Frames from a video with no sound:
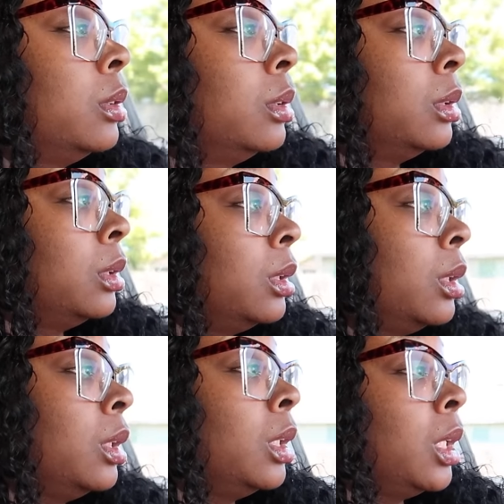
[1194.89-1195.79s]
of the
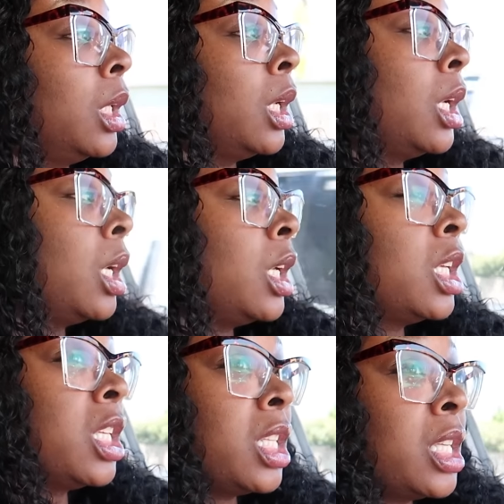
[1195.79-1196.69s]

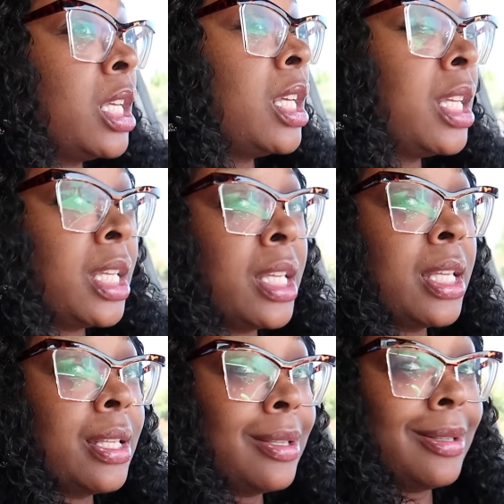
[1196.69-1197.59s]

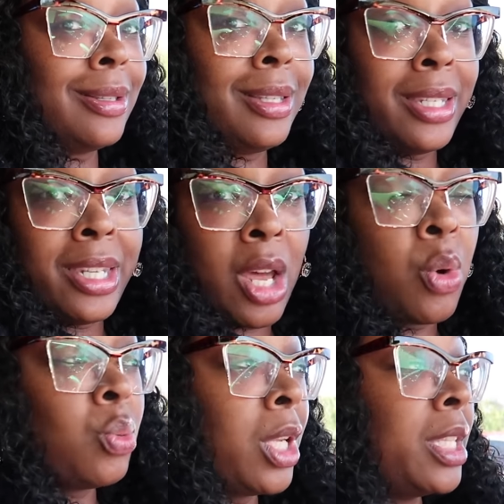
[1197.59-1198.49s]
road.
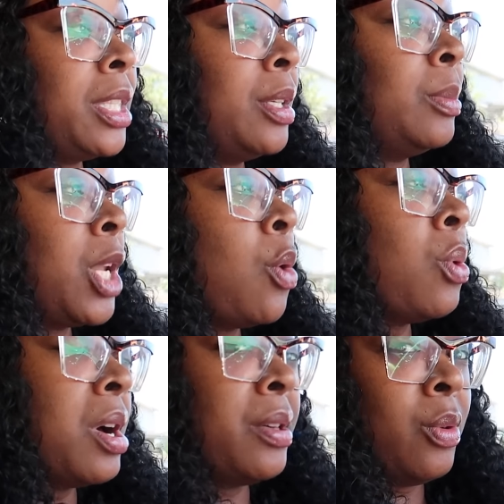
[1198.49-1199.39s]
Don't let them know
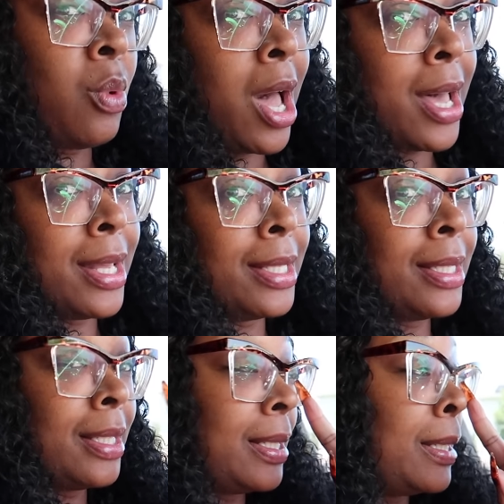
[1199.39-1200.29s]

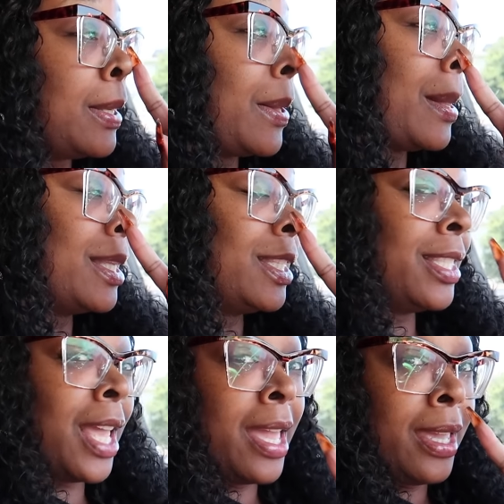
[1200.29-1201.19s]
otherwise.
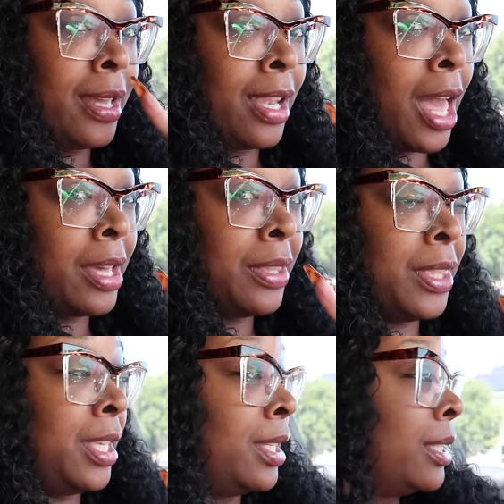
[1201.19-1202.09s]
Stay like
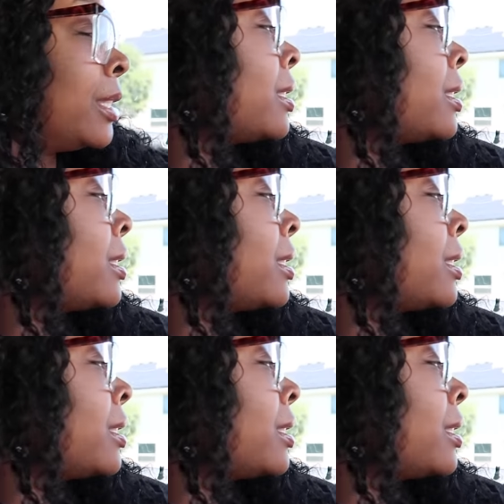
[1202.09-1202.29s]
this.